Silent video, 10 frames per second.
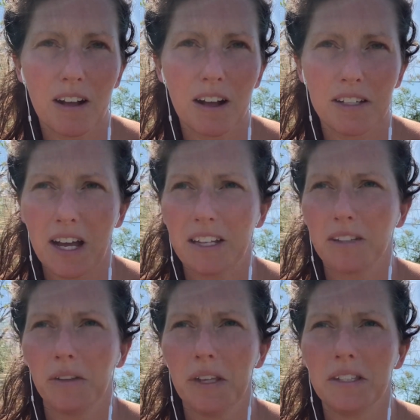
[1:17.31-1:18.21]
a
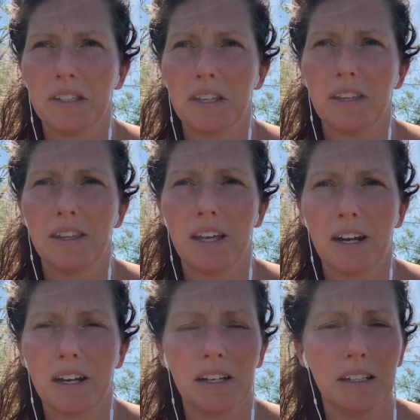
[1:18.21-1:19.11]
task list that
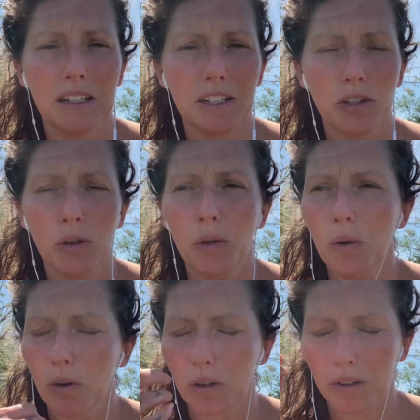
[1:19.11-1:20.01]
I need to do,
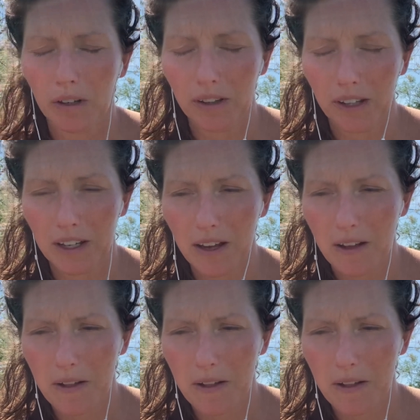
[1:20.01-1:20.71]
or like